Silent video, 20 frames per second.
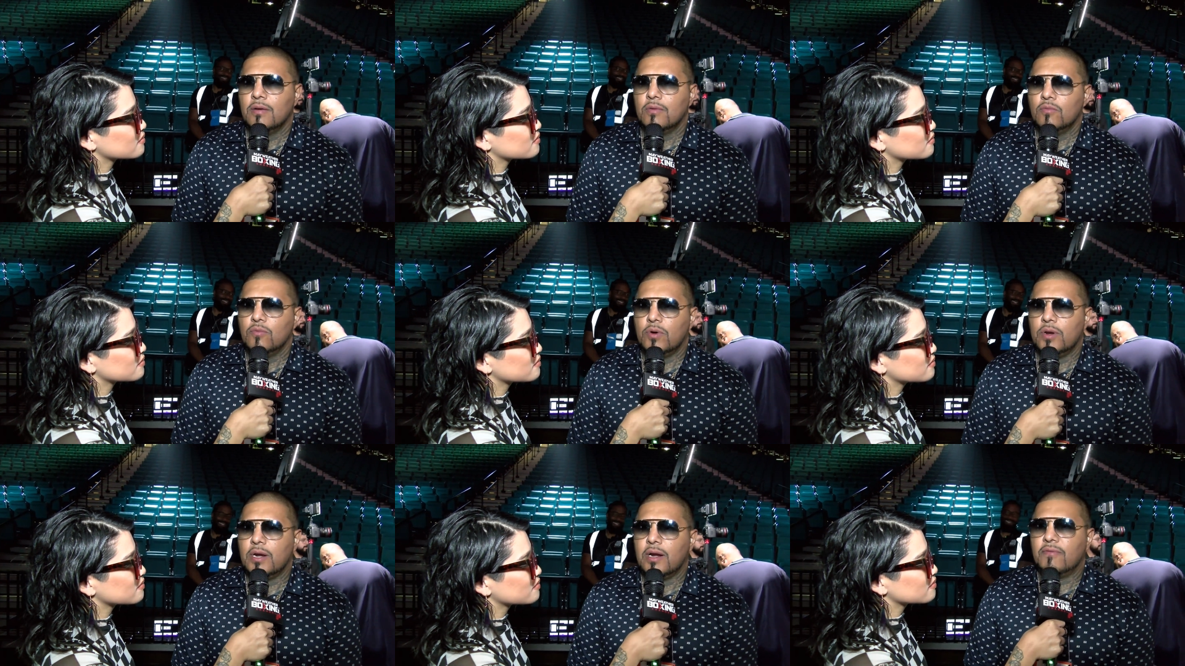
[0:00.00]

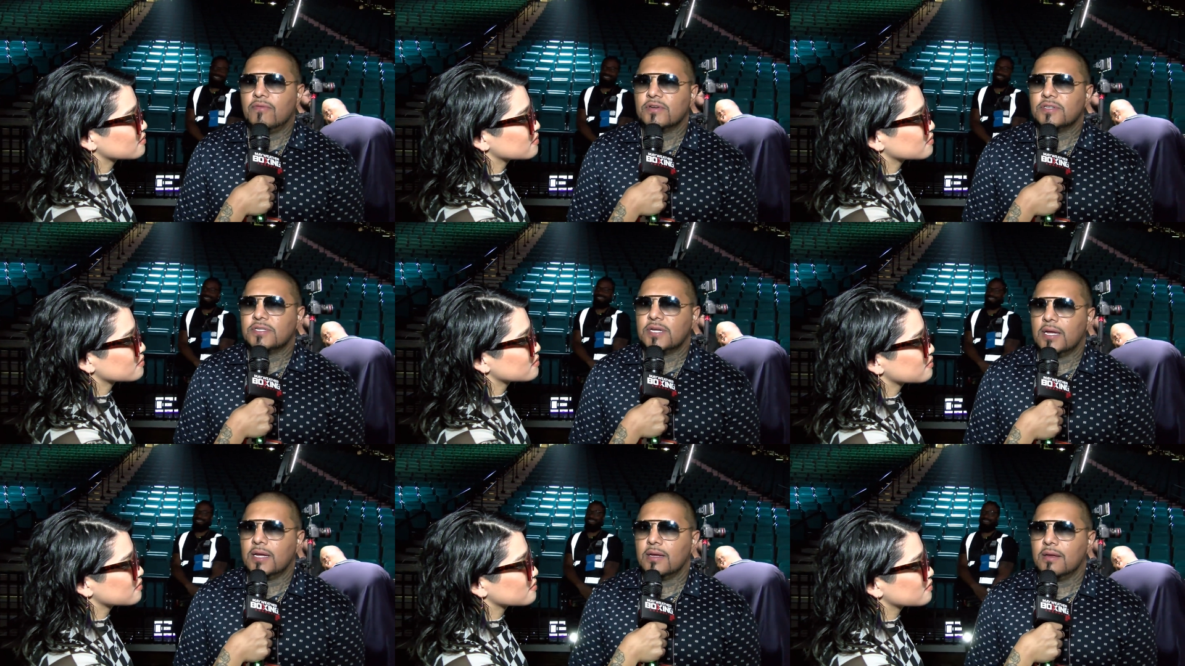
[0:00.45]
Speaker 1: would ever
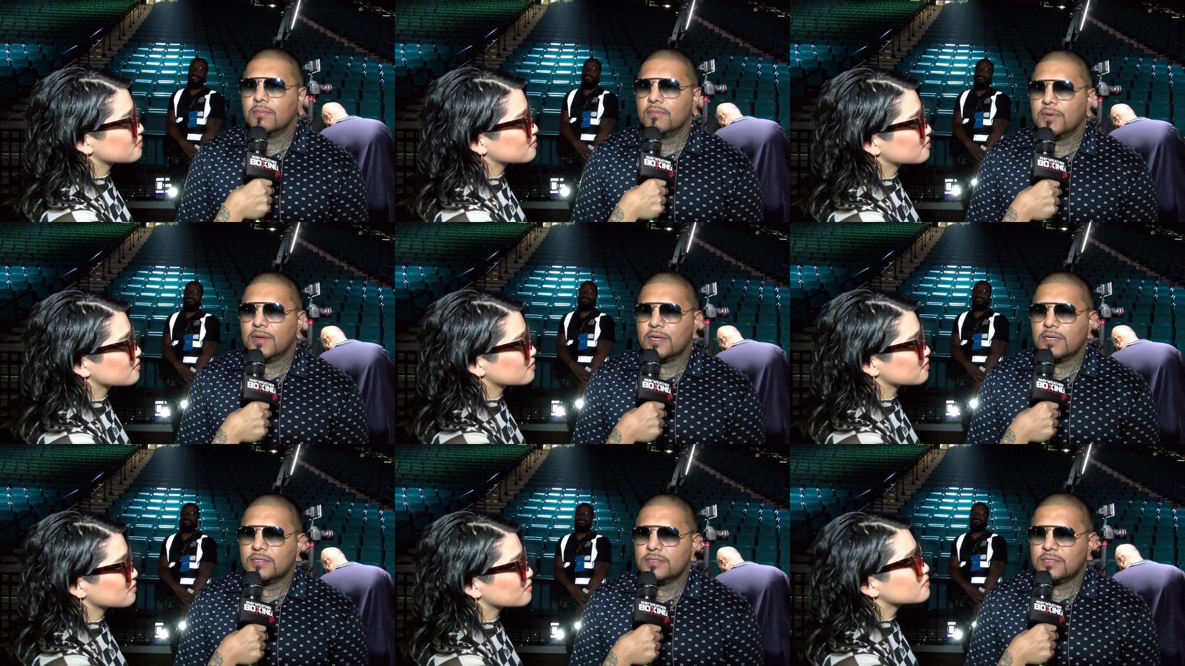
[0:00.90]
say
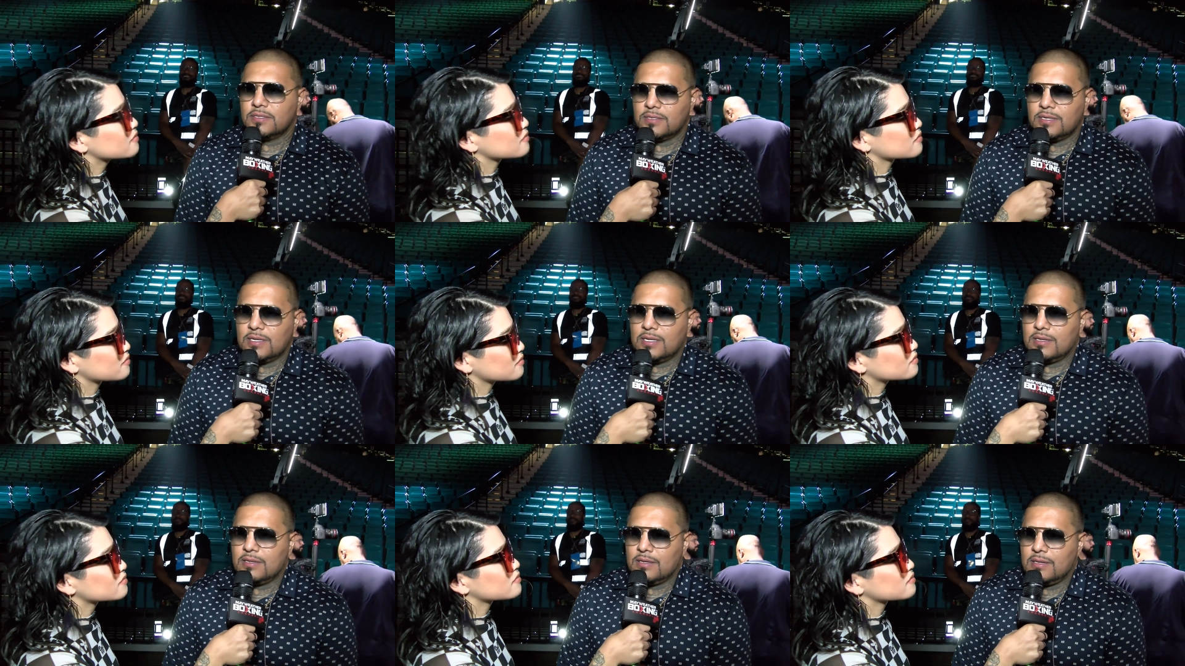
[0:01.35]
because
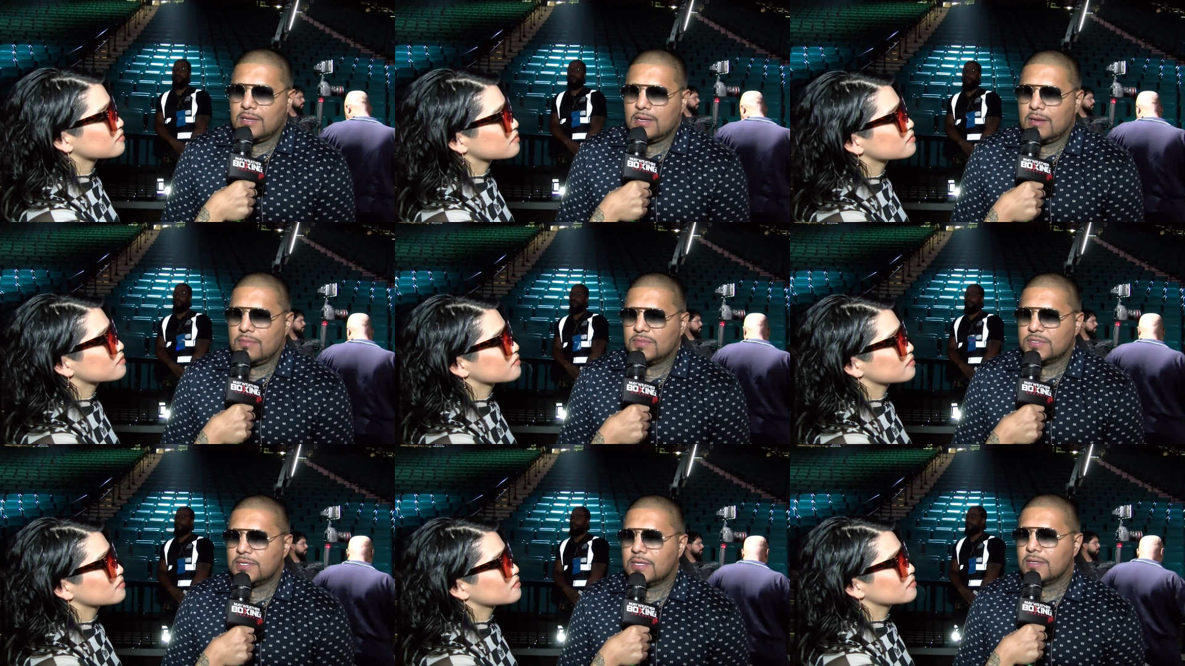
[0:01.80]
that,
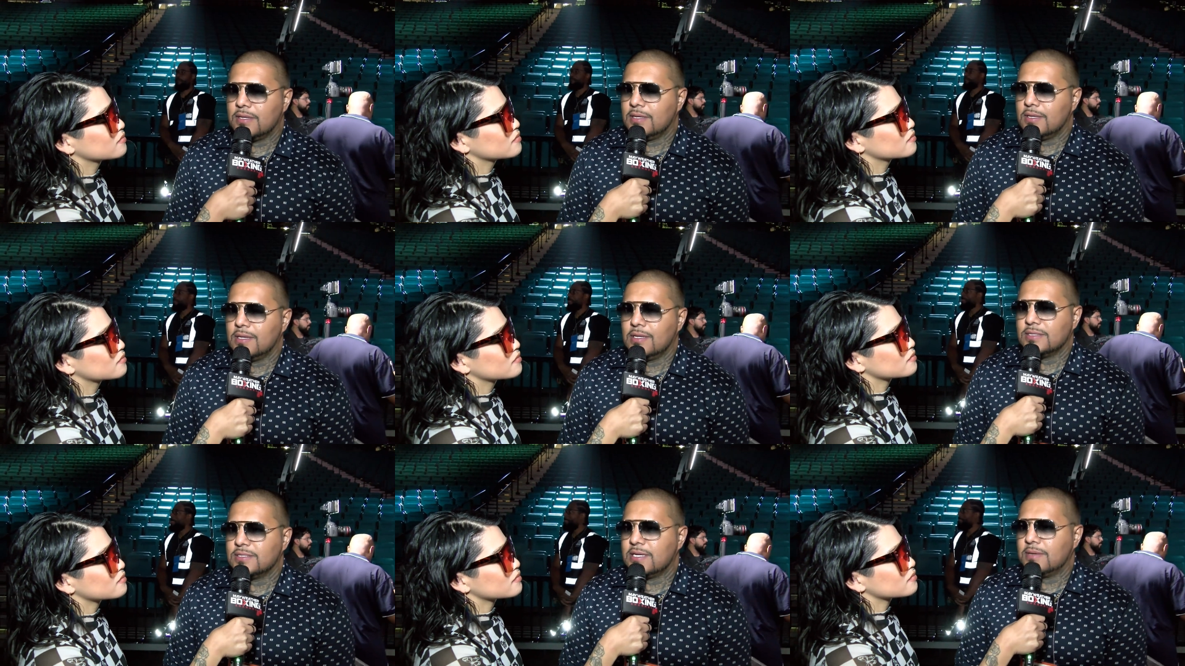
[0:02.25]
I'm
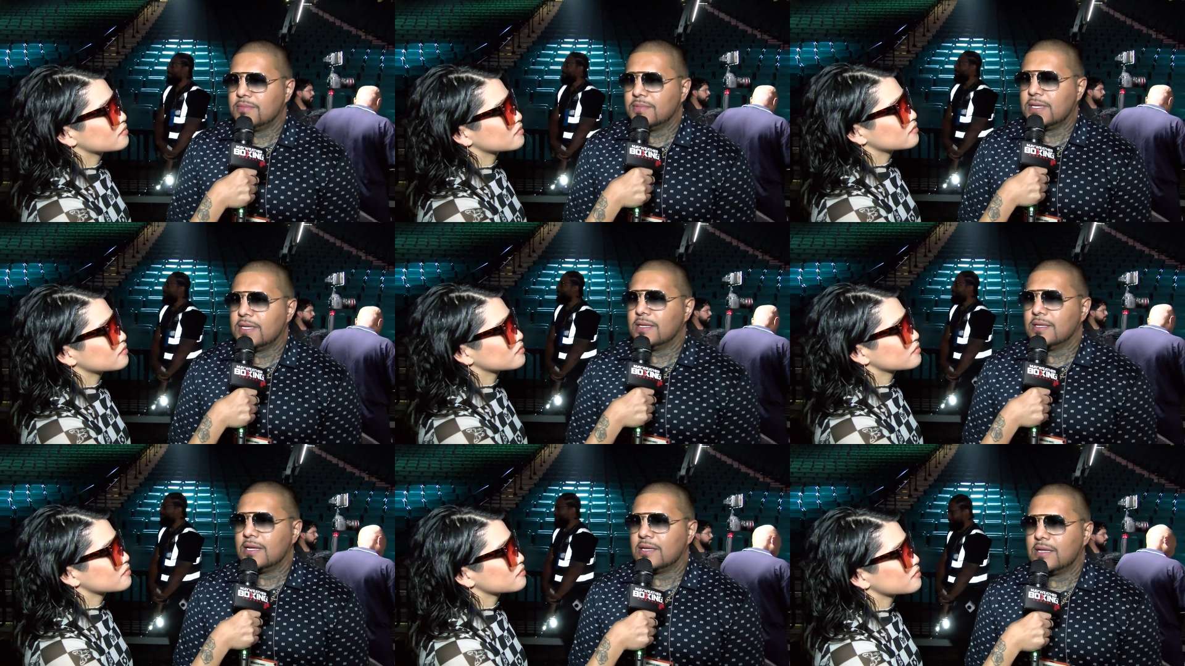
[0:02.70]
saying the same
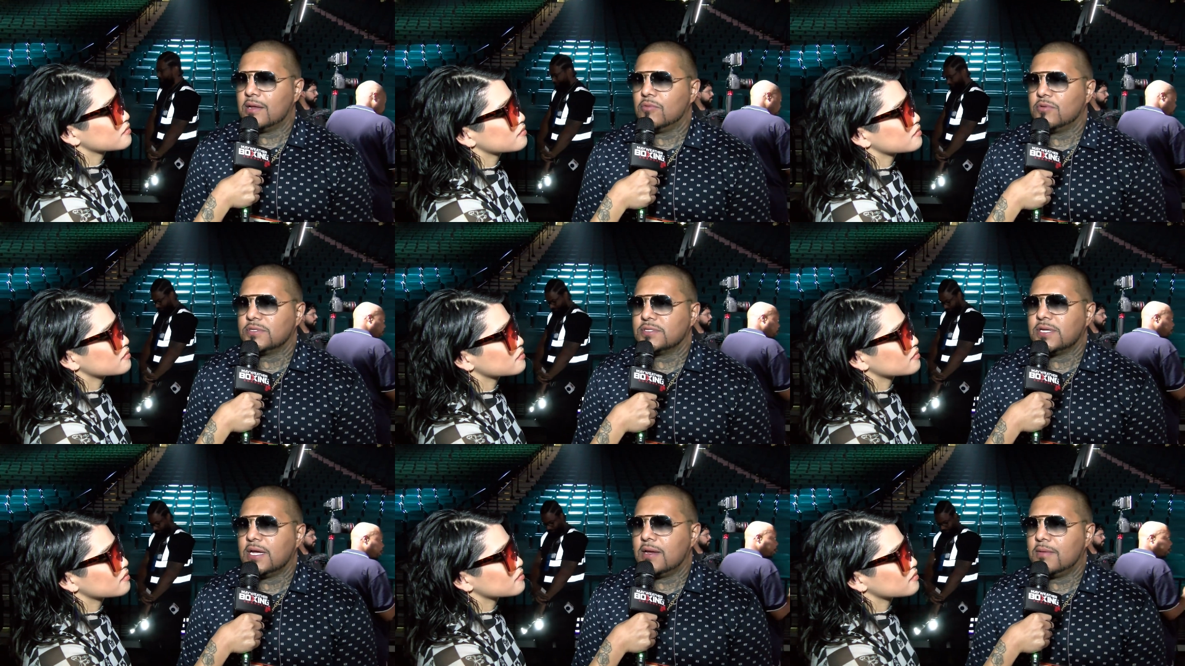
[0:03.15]
thing that they
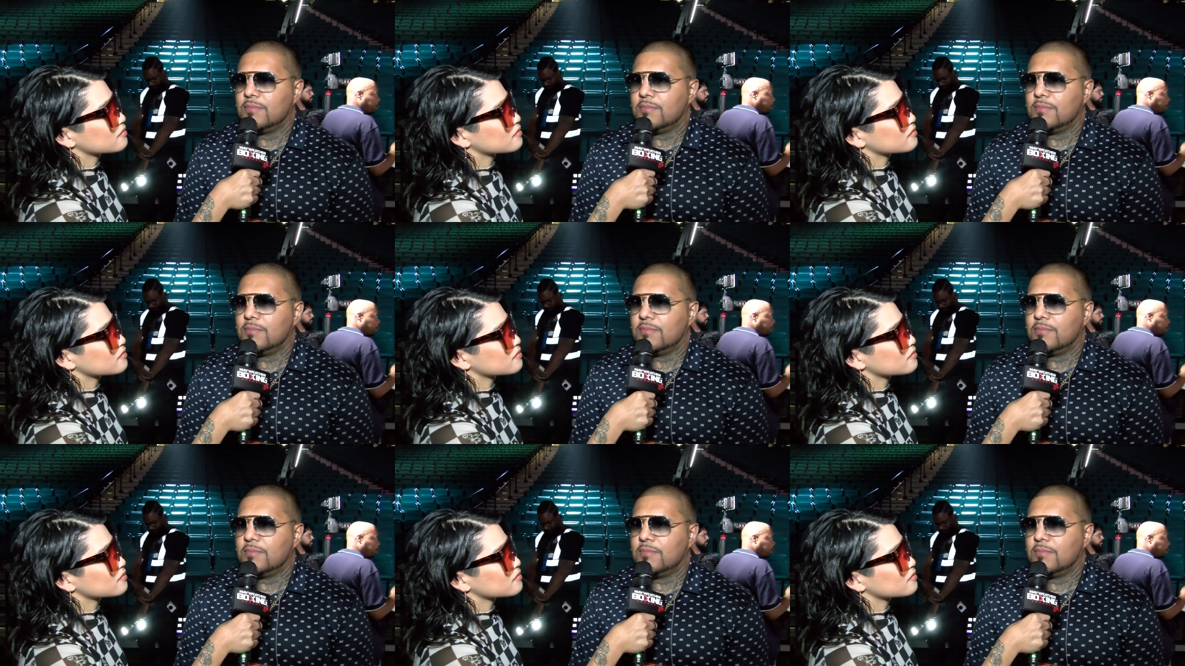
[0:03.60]
would say